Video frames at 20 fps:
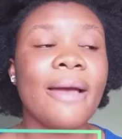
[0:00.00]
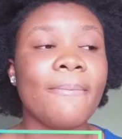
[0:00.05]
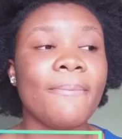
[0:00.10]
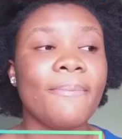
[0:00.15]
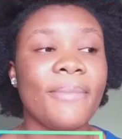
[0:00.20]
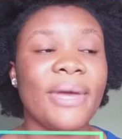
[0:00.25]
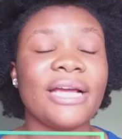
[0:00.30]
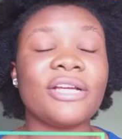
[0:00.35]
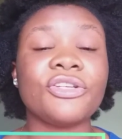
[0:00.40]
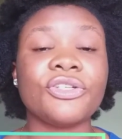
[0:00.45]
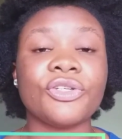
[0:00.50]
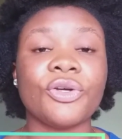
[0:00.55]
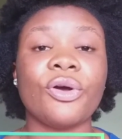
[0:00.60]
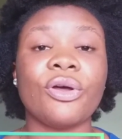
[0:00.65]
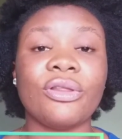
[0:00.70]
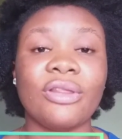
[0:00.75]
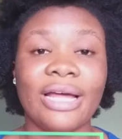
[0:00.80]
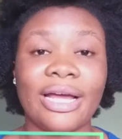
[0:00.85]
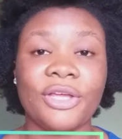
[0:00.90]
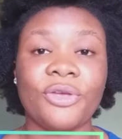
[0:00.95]
make sure
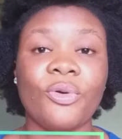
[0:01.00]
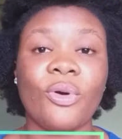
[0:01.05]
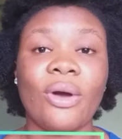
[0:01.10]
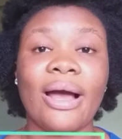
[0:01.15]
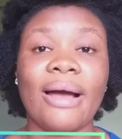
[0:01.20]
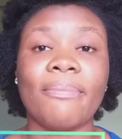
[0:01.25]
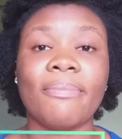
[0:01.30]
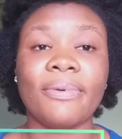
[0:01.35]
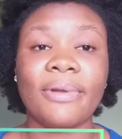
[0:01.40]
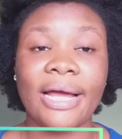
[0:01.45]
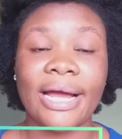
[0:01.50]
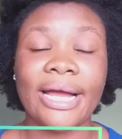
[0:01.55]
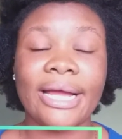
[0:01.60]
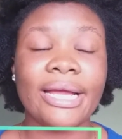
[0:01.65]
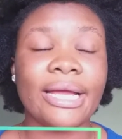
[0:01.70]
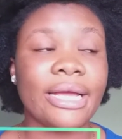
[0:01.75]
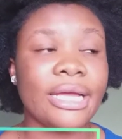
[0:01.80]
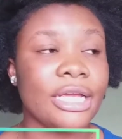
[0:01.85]
that you're applying